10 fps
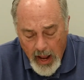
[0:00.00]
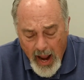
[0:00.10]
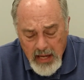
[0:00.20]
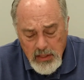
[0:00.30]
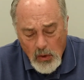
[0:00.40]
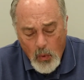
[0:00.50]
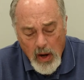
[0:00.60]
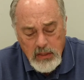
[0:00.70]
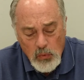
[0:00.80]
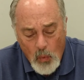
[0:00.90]
ask the
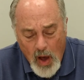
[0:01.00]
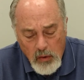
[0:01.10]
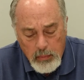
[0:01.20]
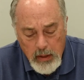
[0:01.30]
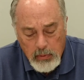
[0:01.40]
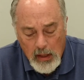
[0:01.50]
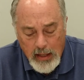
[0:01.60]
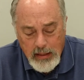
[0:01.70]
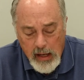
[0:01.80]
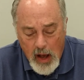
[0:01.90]
question, why do people
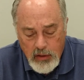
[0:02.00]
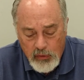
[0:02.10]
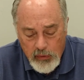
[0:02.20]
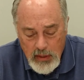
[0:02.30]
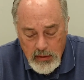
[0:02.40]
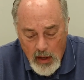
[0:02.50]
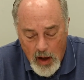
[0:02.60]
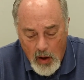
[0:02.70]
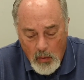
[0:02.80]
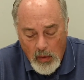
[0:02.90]
like Diotrephes
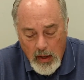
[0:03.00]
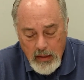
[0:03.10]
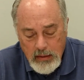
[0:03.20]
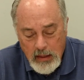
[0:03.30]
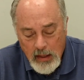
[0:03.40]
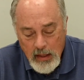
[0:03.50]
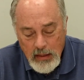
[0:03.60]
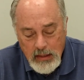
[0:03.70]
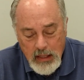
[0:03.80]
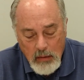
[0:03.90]
always
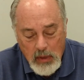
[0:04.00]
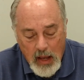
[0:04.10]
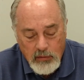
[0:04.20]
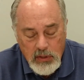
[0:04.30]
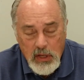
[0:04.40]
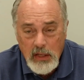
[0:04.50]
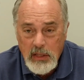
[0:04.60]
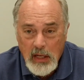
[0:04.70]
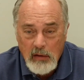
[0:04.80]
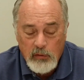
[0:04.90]
seem to have
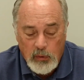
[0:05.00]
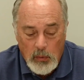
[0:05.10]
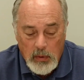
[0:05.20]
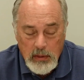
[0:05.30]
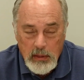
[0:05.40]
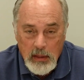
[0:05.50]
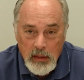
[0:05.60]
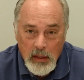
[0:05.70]
such influence?